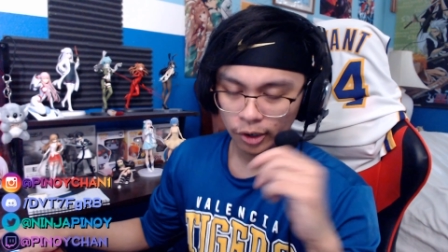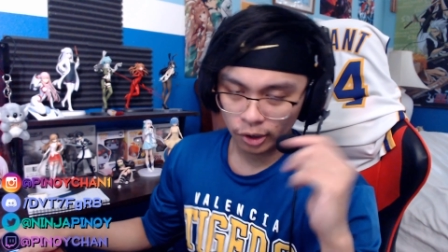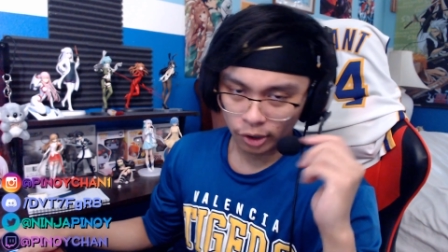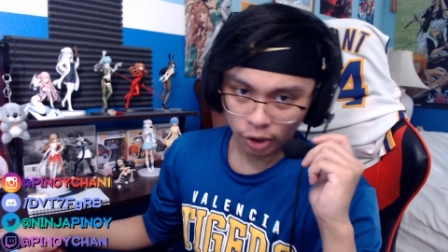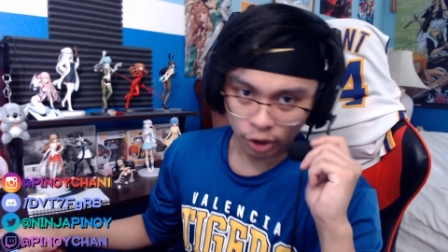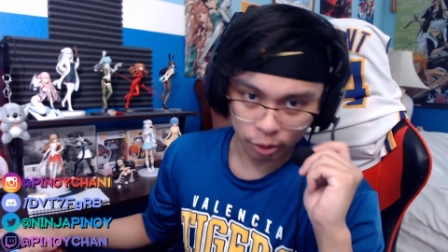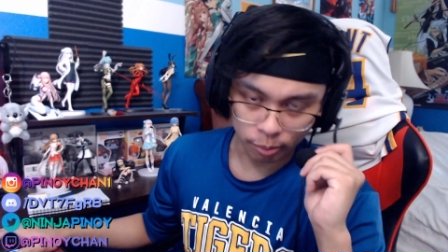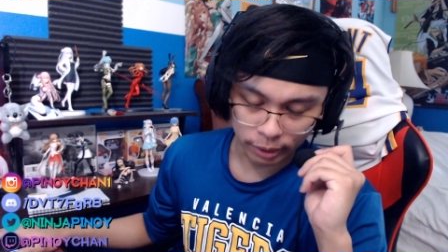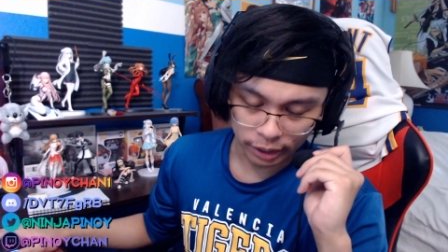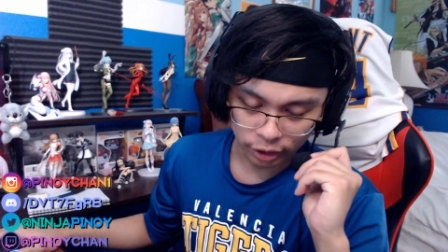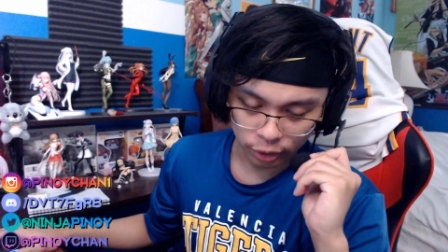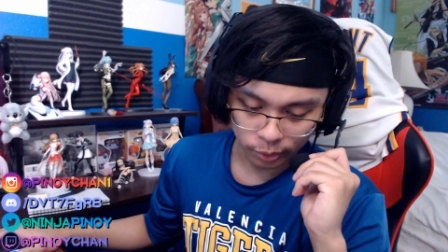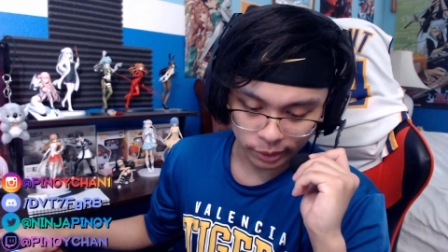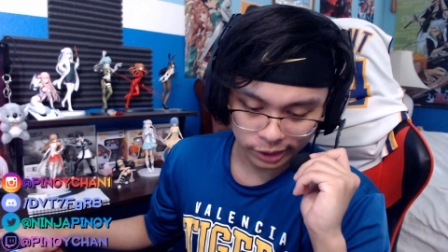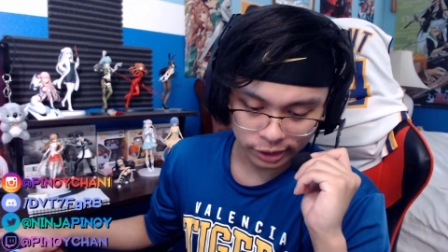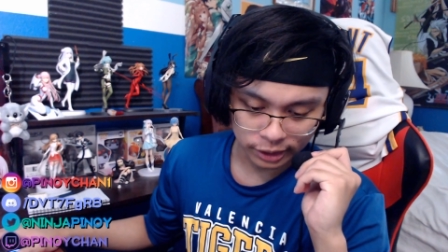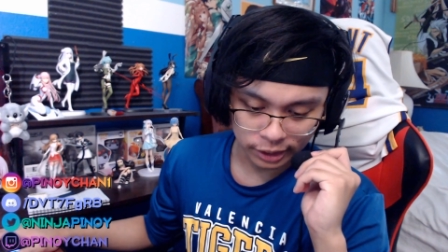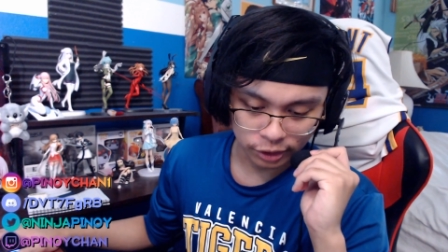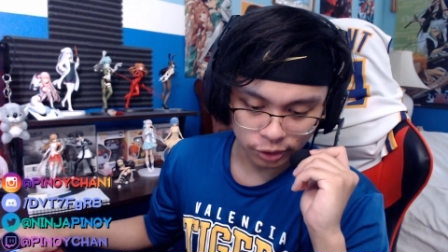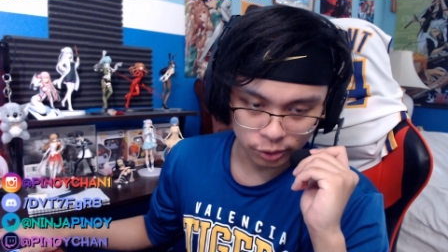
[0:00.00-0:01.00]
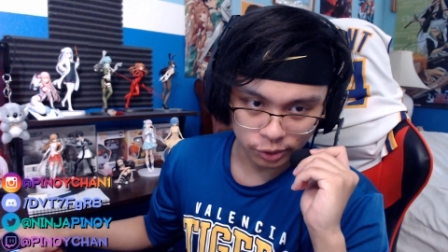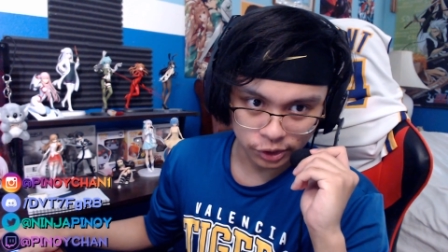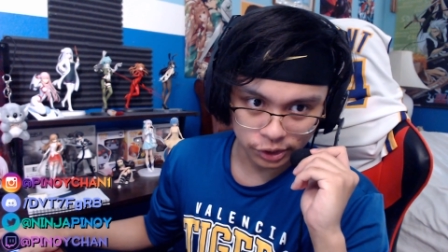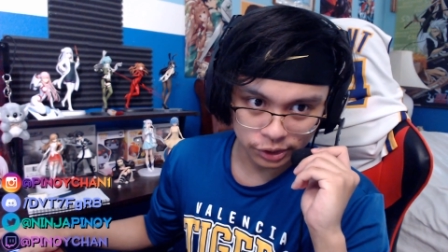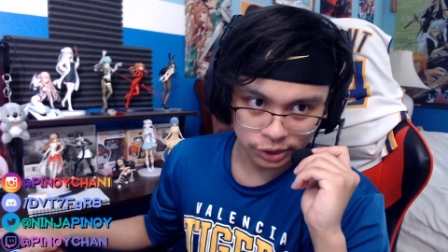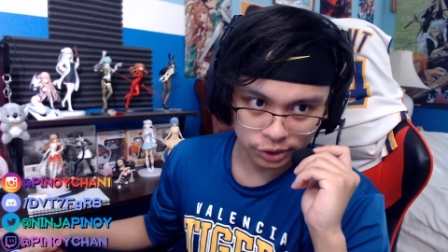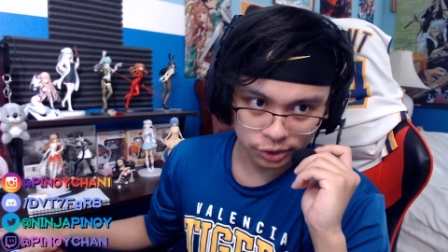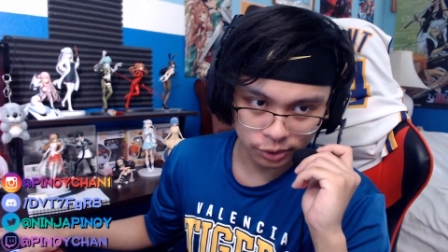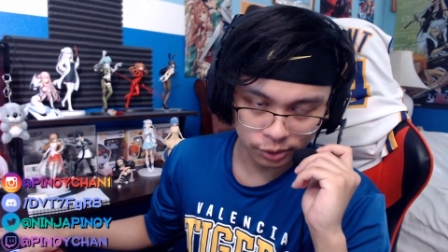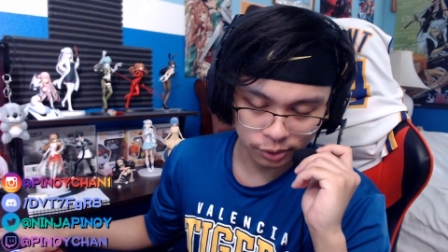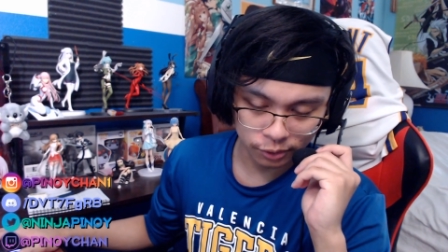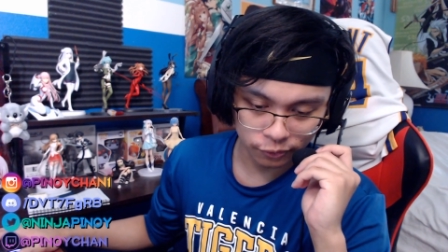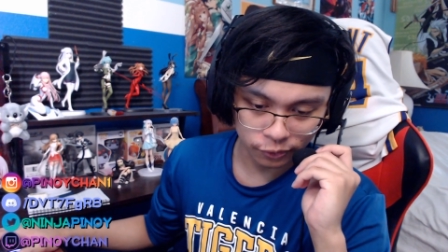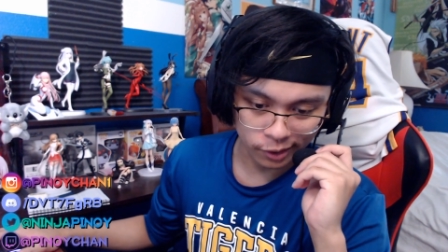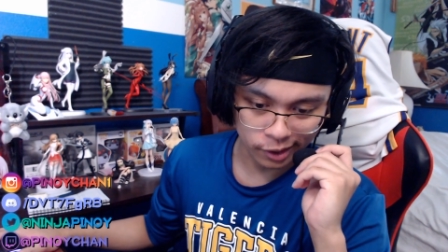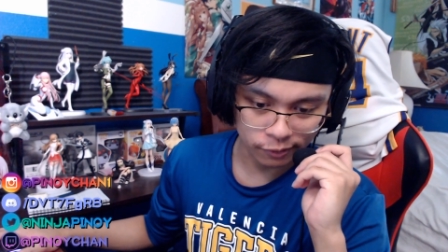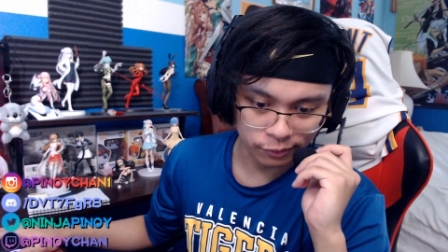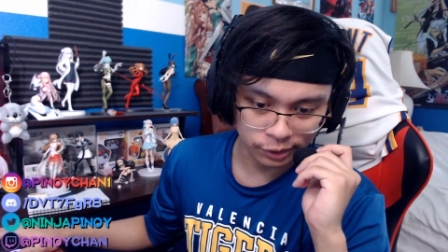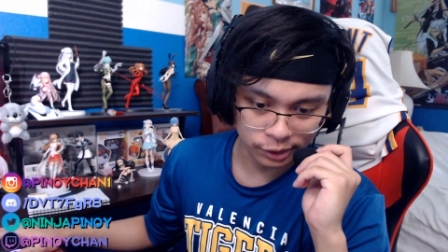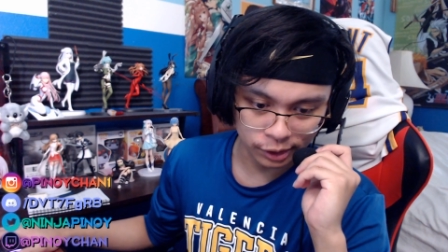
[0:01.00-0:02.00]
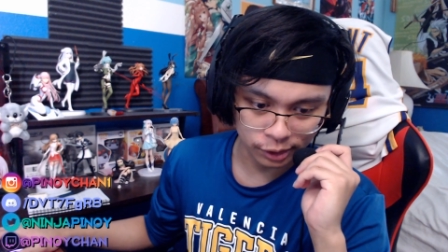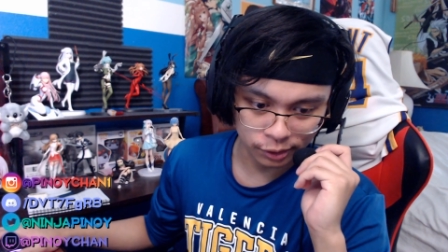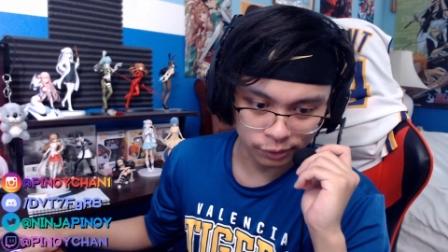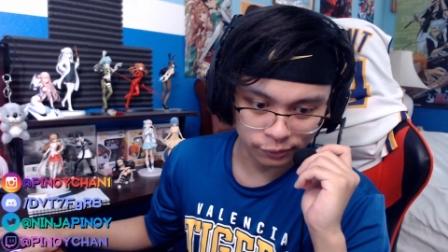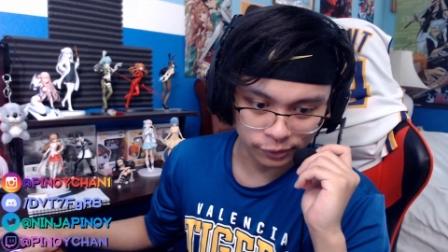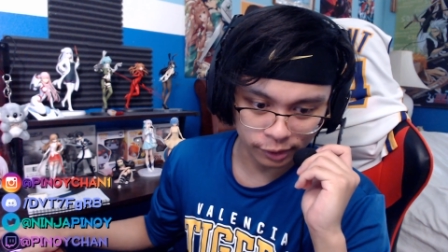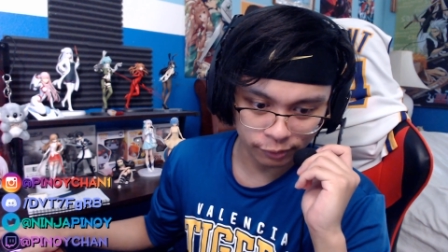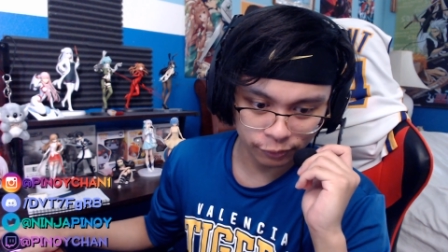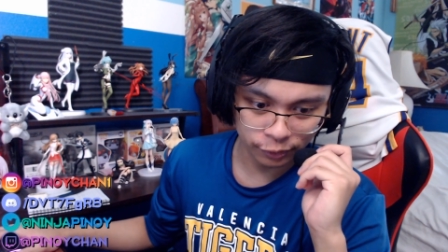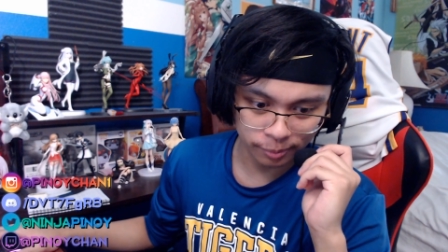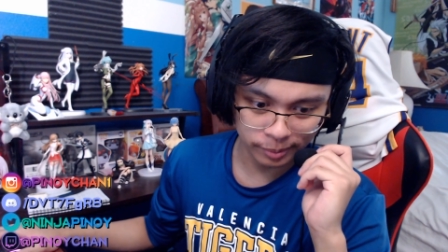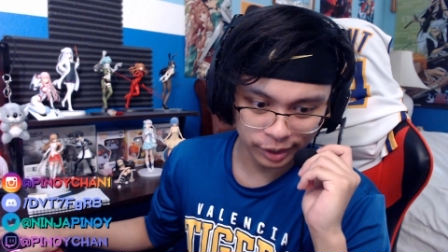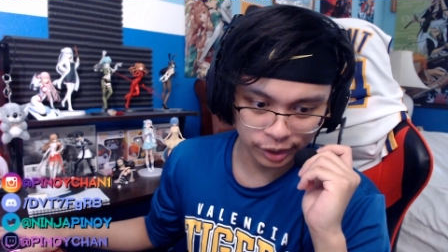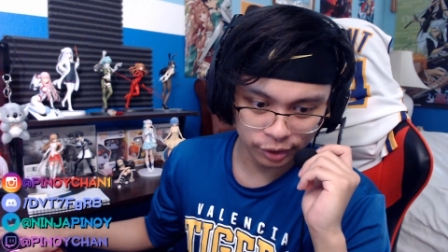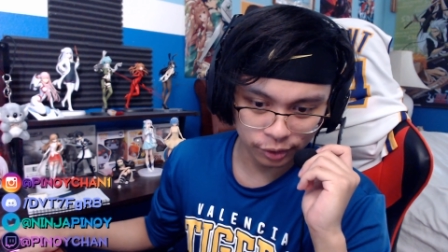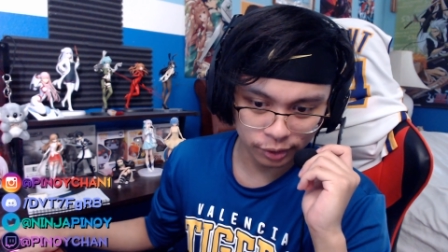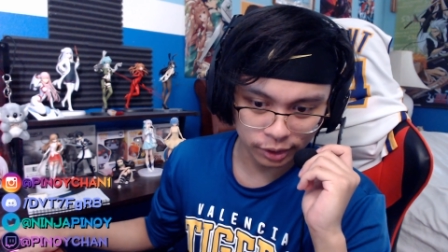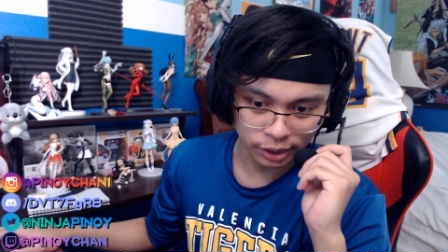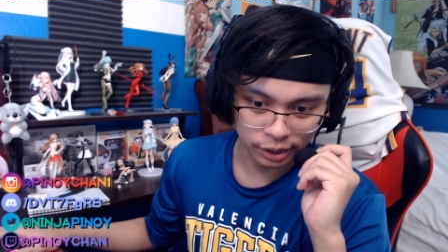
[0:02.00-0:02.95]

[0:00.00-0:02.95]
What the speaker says: Oh, by the way, thank you, Jesus Kun, for everything you've done for me here.